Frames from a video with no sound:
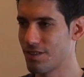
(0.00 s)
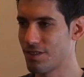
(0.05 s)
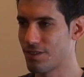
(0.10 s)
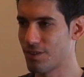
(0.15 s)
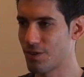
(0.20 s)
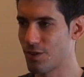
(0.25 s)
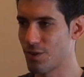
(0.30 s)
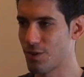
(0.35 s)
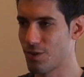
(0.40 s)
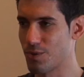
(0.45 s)
It
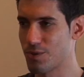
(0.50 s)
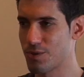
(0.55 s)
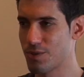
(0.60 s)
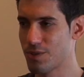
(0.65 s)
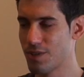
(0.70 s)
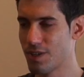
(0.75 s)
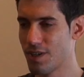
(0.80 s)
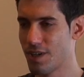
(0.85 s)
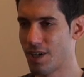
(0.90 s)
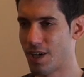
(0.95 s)

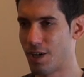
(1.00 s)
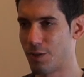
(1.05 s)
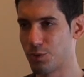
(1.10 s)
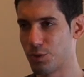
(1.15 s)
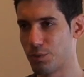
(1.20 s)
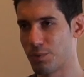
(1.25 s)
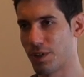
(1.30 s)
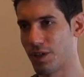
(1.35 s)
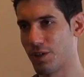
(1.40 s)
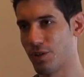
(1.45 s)
knows how
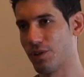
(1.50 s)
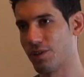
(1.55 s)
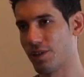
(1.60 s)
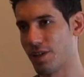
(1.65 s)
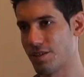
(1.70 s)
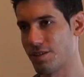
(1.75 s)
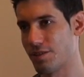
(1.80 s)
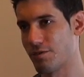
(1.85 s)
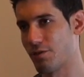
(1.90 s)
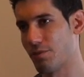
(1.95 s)
to
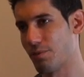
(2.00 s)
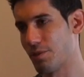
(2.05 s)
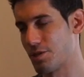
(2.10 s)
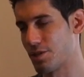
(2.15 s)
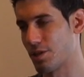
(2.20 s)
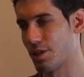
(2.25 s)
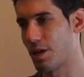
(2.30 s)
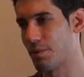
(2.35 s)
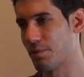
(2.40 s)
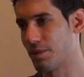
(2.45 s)
prioritize
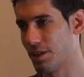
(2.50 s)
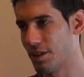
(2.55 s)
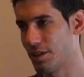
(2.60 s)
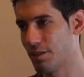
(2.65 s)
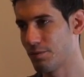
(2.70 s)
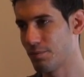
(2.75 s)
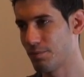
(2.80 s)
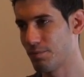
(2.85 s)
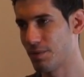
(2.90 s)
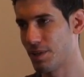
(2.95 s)
information coming
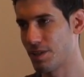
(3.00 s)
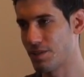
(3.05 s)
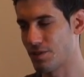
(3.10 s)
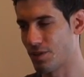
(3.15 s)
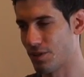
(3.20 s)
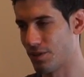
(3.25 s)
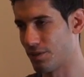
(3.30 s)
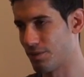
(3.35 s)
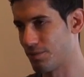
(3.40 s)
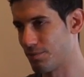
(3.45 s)
in based
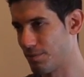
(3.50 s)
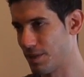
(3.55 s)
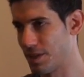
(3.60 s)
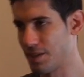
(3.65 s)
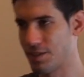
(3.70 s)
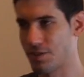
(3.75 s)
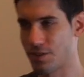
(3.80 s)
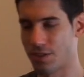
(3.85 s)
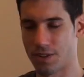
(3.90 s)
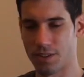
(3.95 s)
on
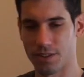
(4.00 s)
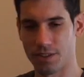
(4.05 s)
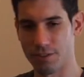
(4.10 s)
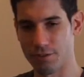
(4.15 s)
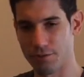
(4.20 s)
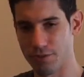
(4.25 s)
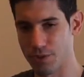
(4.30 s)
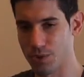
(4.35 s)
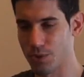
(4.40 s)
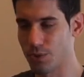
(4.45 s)
based on the
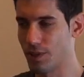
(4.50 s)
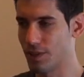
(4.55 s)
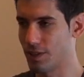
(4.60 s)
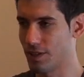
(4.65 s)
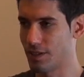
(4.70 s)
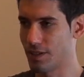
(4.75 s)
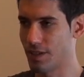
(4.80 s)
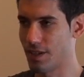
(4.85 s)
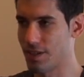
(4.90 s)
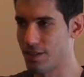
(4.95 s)
view that
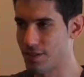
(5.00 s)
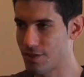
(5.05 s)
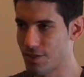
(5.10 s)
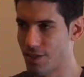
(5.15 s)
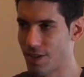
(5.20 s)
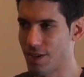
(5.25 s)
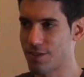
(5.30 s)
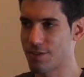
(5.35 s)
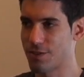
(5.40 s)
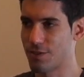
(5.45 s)
it has
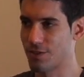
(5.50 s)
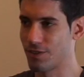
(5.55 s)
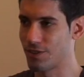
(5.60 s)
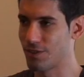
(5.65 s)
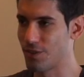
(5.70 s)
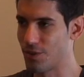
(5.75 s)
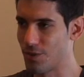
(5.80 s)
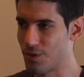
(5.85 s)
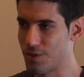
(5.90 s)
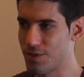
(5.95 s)
just on
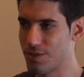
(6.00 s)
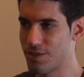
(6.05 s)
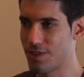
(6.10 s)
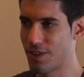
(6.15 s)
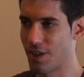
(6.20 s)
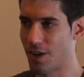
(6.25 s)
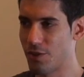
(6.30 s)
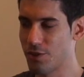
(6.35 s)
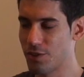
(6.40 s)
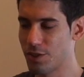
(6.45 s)
the nodes
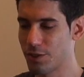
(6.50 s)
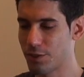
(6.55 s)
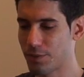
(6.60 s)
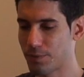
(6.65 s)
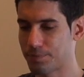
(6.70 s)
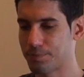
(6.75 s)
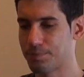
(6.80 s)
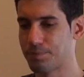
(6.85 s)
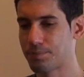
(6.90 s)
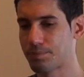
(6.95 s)
around it,
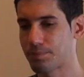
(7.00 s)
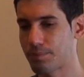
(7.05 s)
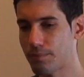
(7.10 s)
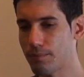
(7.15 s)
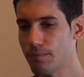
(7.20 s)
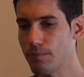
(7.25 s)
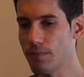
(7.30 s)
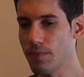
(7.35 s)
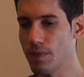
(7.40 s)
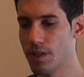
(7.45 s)

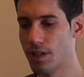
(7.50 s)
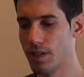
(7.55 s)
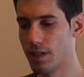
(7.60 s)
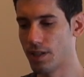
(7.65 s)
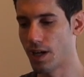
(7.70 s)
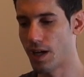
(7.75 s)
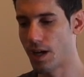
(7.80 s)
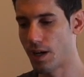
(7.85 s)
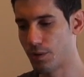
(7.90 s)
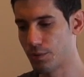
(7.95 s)
and
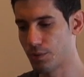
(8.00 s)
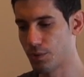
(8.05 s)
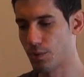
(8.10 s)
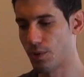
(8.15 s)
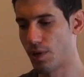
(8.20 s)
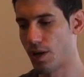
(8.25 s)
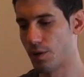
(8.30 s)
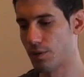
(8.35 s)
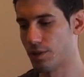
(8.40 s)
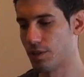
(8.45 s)
how
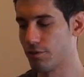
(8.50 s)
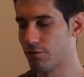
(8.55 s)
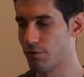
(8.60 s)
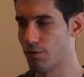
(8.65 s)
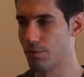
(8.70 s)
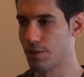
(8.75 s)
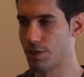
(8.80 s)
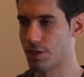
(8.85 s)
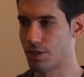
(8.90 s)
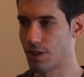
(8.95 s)
to out the
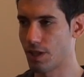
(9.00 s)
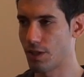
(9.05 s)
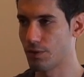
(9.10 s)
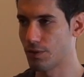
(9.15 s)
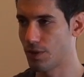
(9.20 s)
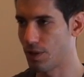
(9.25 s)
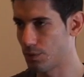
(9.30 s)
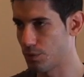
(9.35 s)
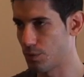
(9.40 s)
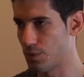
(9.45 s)
information
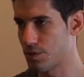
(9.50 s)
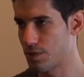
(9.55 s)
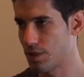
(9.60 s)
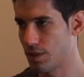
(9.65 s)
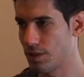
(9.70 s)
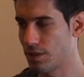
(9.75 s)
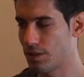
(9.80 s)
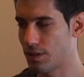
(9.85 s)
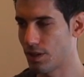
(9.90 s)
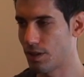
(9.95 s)
out, how to
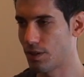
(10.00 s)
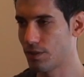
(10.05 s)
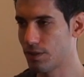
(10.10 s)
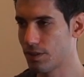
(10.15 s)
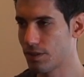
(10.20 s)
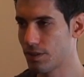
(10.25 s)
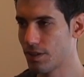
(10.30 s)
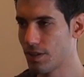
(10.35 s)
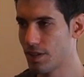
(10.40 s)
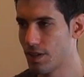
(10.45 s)
send it out,
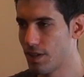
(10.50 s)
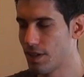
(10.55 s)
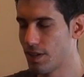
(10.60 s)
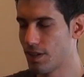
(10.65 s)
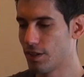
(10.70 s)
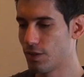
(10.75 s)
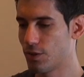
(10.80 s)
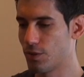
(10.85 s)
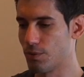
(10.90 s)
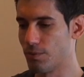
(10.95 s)

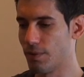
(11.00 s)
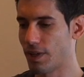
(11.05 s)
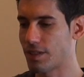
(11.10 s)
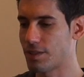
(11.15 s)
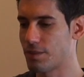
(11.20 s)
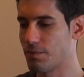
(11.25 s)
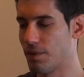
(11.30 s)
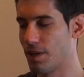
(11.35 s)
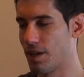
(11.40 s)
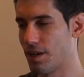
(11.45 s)
to
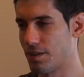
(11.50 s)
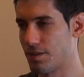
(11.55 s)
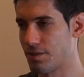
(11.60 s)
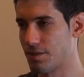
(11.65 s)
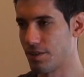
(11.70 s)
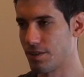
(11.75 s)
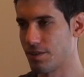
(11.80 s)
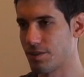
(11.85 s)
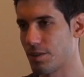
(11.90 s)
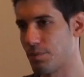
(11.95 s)

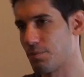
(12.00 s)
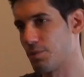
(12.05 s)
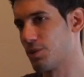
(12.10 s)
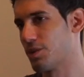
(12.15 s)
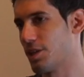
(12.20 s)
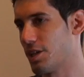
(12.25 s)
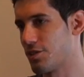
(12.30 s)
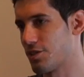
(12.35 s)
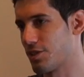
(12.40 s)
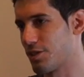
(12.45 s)
maximize its
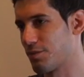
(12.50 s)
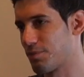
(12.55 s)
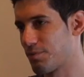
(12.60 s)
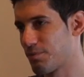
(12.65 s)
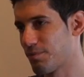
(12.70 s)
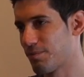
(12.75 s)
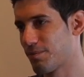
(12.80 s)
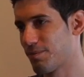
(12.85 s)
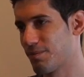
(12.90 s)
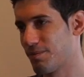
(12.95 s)
reputation.
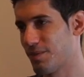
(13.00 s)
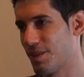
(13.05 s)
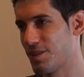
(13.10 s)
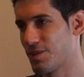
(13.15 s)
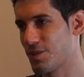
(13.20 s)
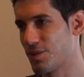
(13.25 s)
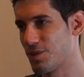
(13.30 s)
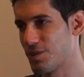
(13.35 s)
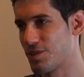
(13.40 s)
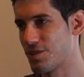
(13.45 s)
Right?
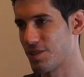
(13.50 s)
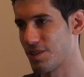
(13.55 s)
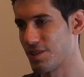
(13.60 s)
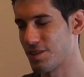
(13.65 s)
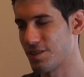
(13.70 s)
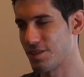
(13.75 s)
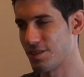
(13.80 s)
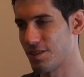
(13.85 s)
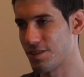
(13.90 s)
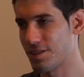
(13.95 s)
So it's
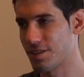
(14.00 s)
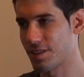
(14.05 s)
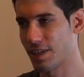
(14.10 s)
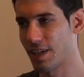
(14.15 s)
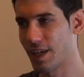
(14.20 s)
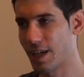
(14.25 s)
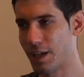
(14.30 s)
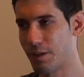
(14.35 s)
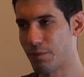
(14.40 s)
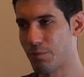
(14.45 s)
it's this
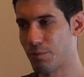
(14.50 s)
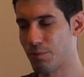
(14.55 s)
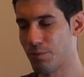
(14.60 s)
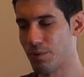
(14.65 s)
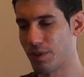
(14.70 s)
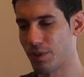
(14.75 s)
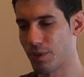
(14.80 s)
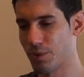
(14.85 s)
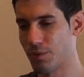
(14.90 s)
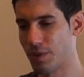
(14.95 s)
game
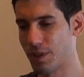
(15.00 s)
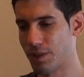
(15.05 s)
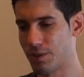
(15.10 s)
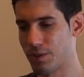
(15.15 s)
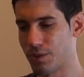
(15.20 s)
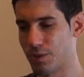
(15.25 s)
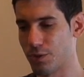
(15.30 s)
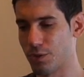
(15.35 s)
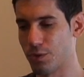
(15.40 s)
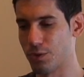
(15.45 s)
where you want
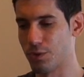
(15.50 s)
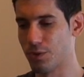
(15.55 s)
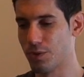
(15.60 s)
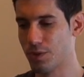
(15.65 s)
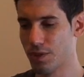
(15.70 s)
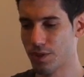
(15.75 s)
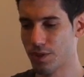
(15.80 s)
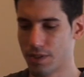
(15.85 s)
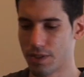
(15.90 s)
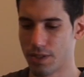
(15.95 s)
to
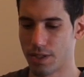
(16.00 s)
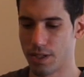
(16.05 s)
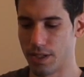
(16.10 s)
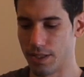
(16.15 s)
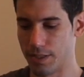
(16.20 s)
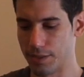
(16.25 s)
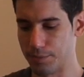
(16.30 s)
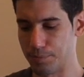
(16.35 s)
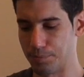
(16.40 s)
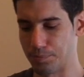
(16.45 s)

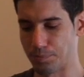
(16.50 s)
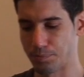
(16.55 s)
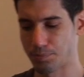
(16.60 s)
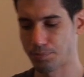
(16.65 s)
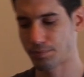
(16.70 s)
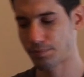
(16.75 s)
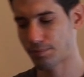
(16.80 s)
um,